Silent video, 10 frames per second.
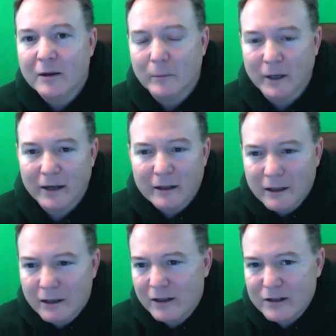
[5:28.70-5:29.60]
But,
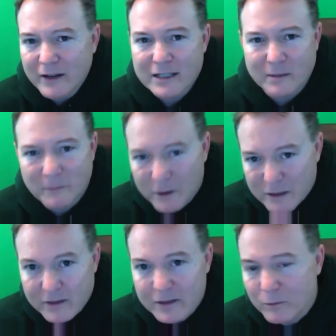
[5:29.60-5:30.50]
let's face it, most
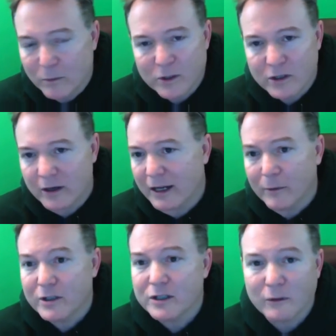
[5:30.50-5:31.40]
of us when we're starting
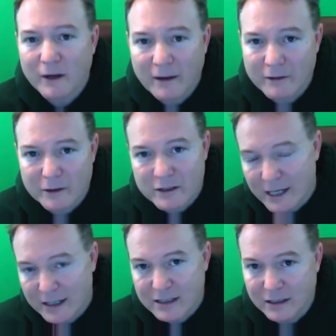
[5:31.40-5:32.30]
out, we just don't have those
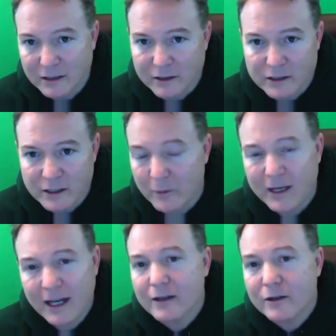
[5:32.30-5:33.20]
tech skills.
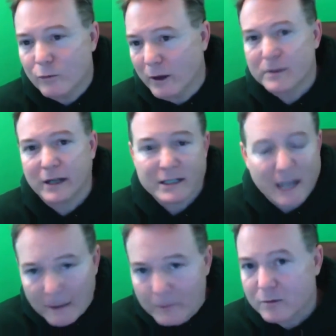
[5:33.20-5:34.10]
We can't do websites,
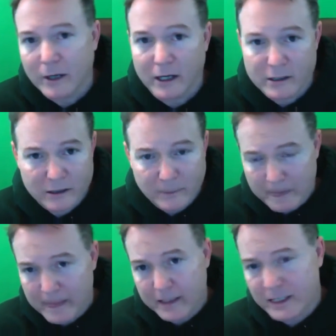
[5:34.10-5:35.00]
capture pages,
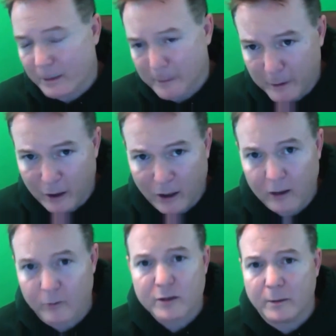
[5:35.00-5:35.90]
set up email
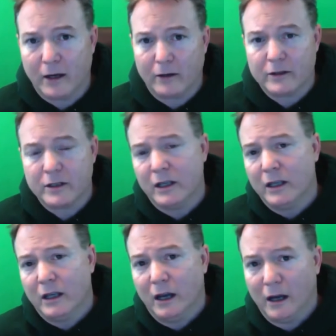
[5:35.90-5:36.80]
autoresponders,
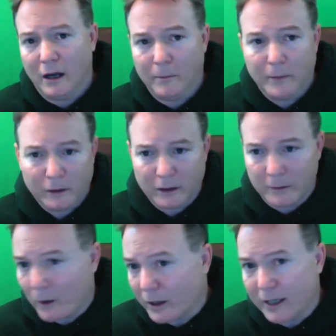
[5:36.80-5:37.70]
build
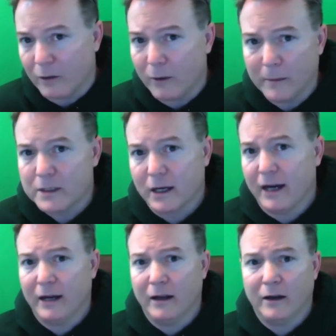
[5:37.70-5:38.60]
a marketing
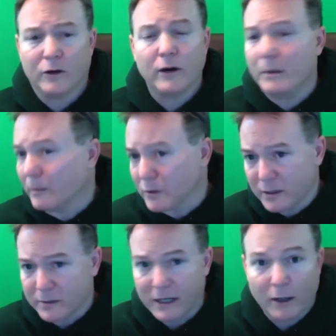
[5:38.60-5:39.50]
website, create a
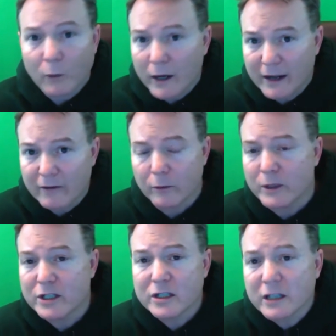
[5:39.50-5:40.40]
membership site, or whatever.
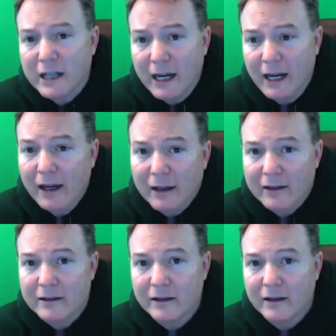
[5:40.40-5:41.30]
We just can't.